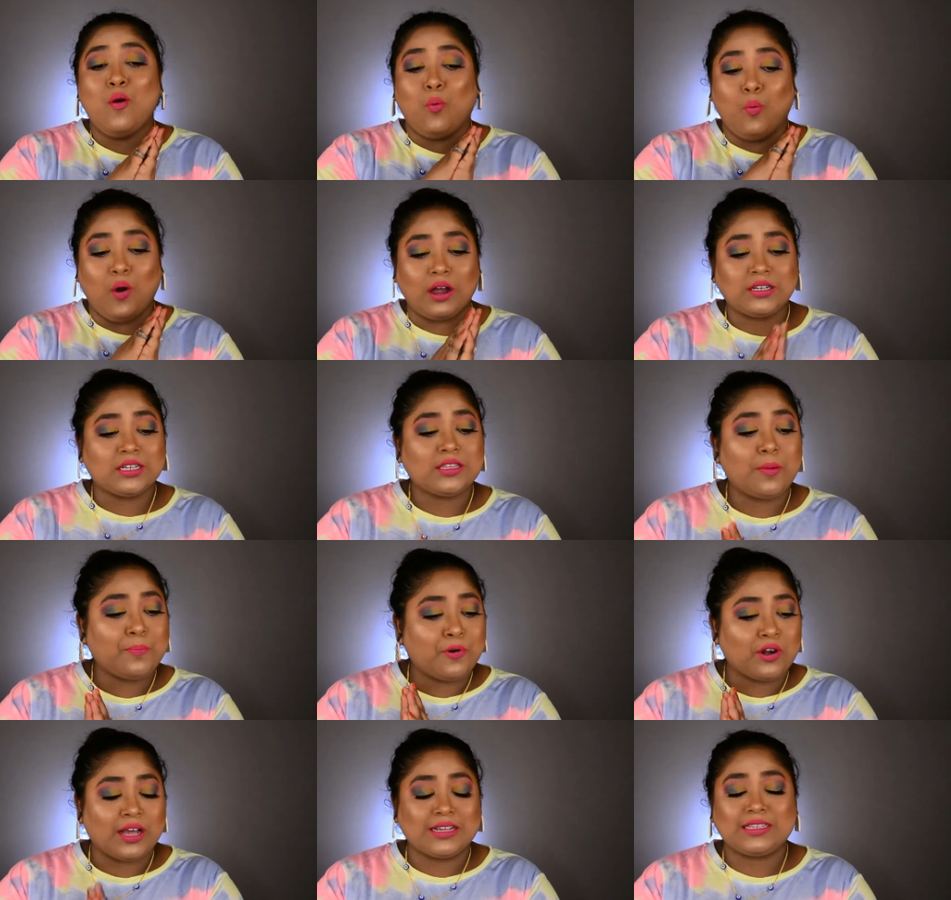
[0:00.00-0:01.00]
what are the
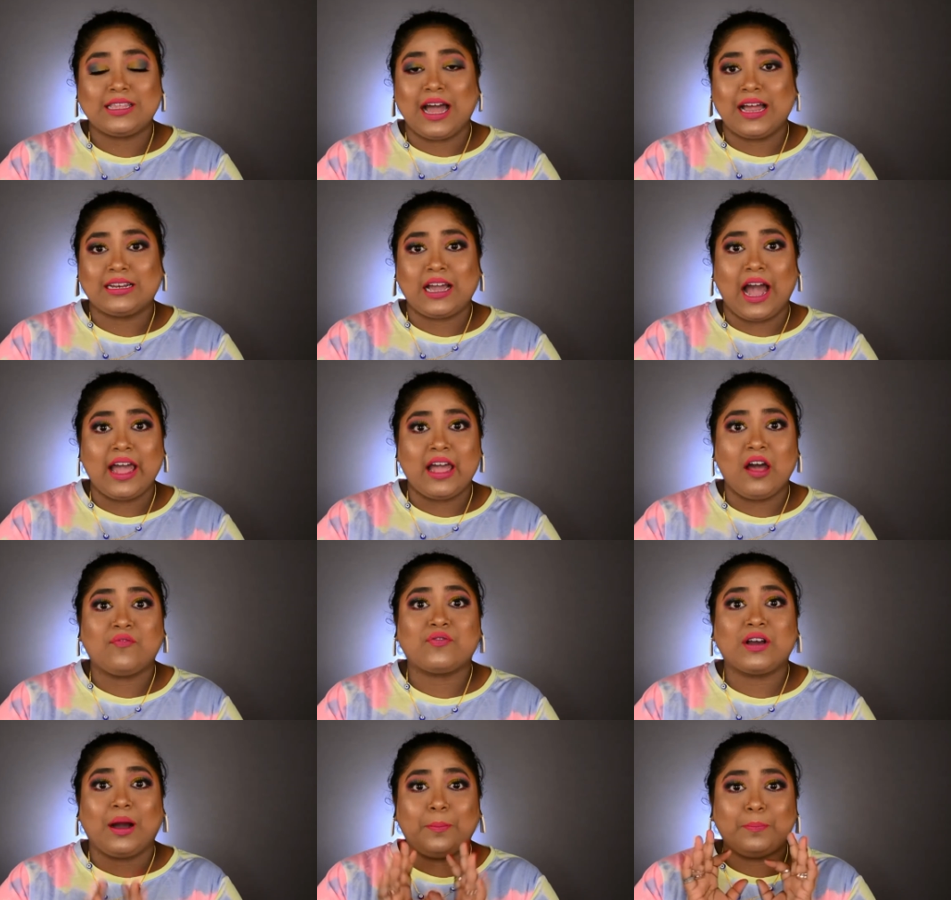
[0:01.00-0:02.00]
products that I have
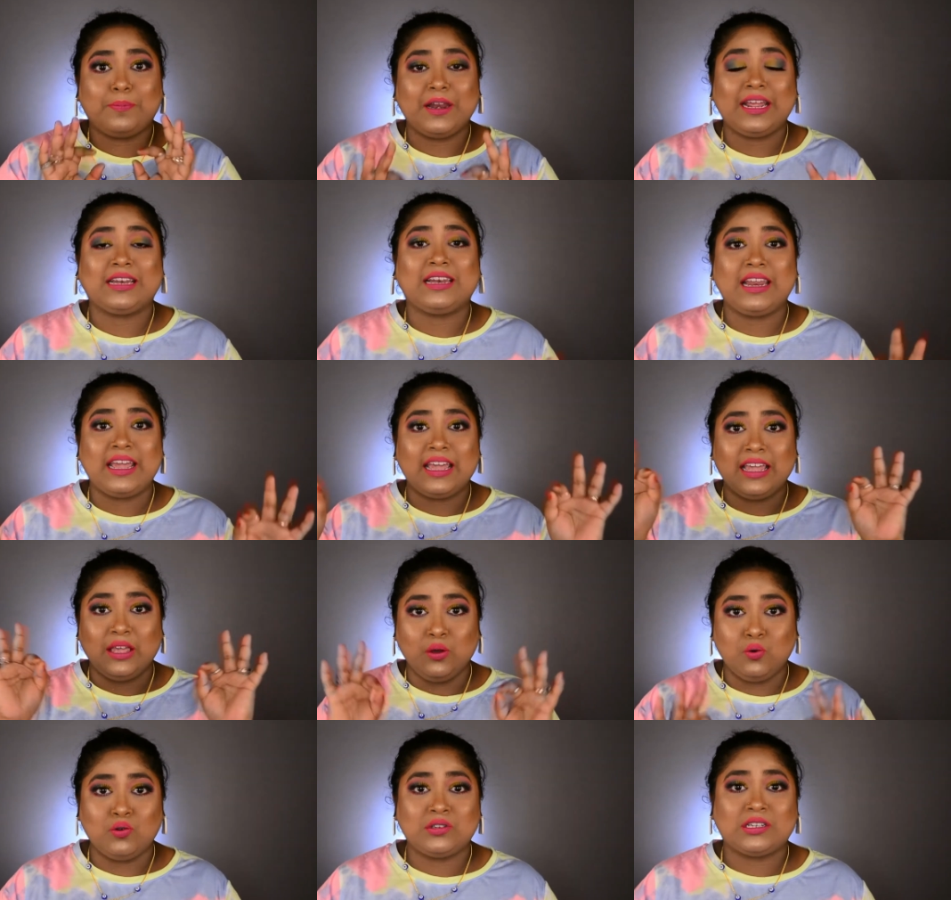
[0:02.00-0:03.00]
completely
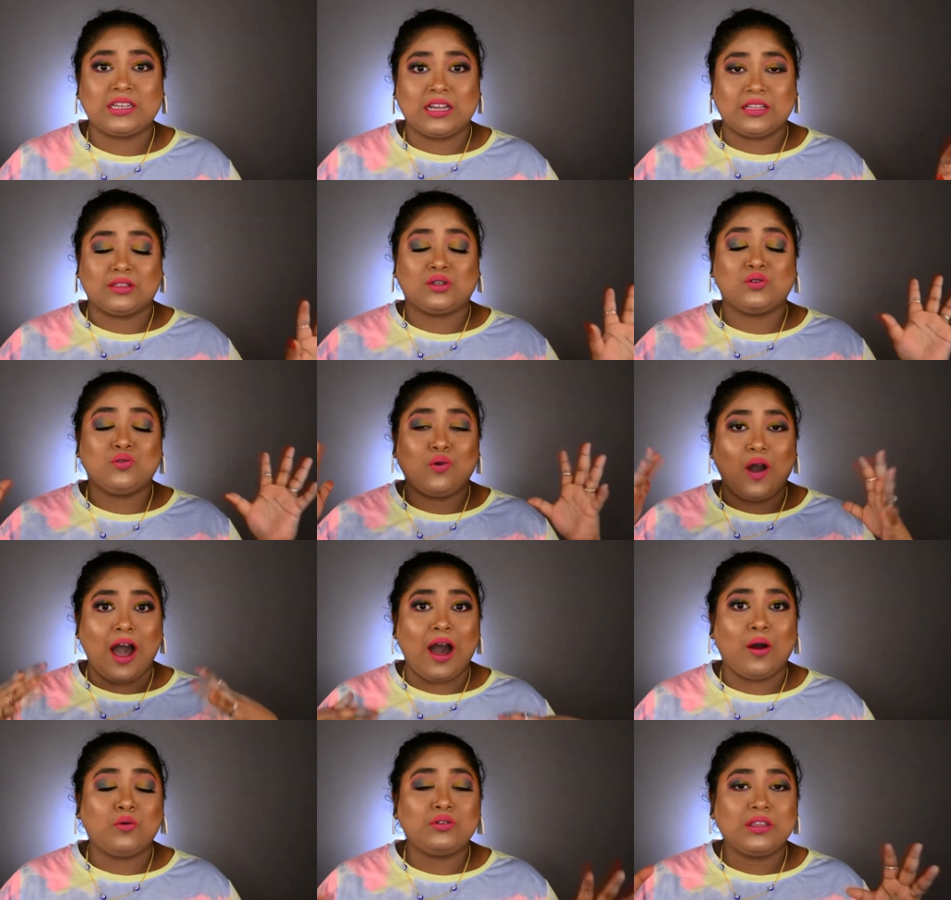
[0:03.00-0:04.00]
used
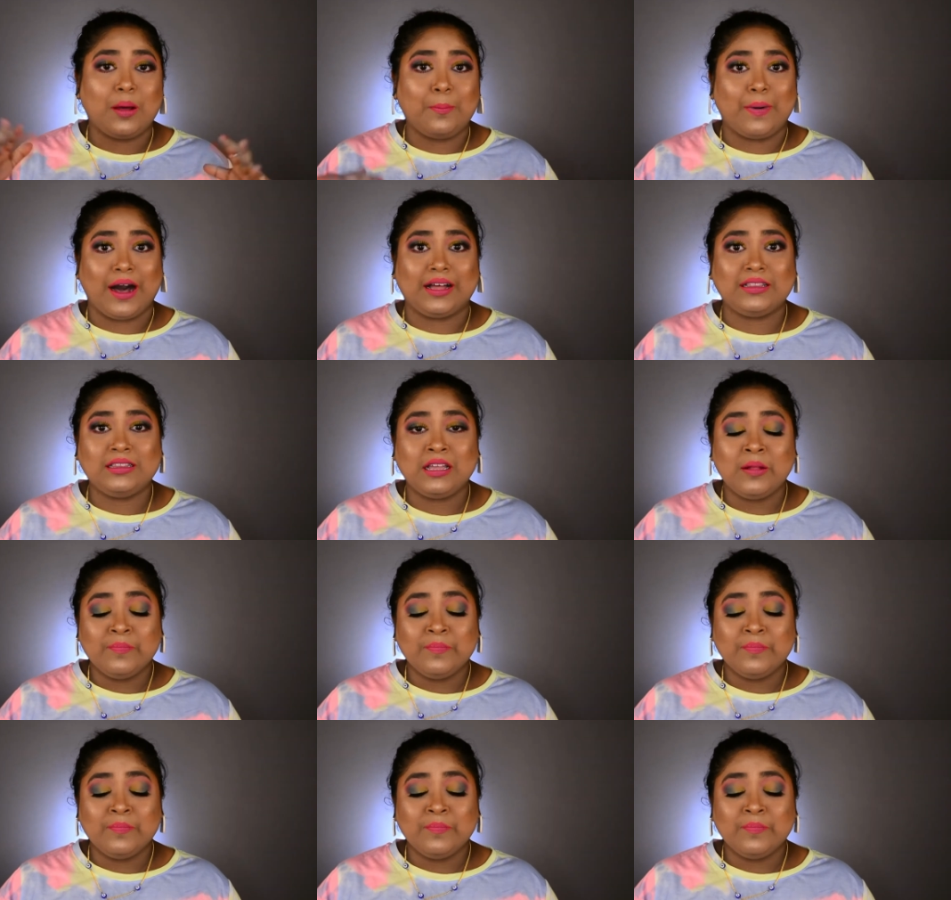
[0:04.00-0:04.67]
throughout the month